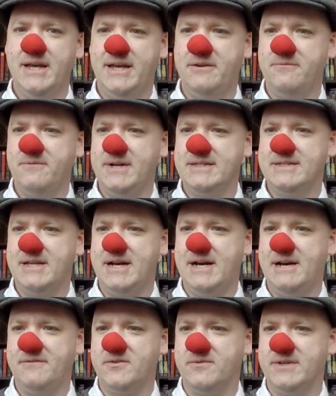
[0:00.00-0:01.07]
He runs
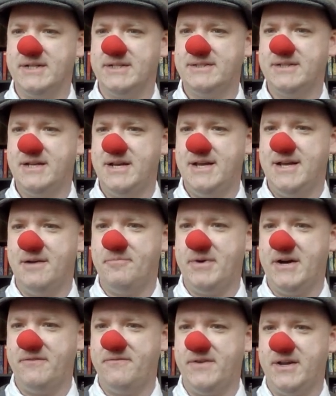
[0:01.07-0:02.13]
after us, a
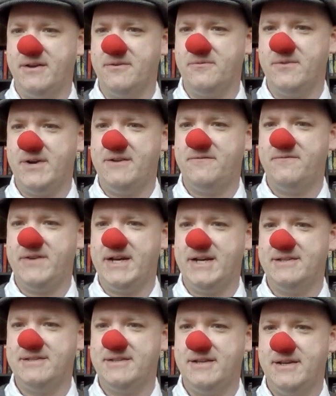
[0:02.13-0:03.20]
puffing,
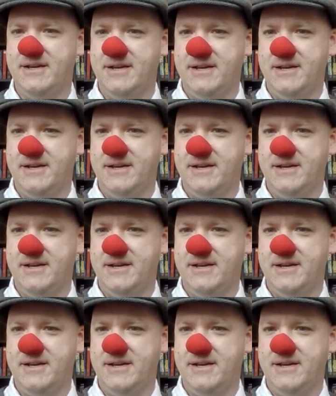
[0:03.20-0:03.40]
red-faced,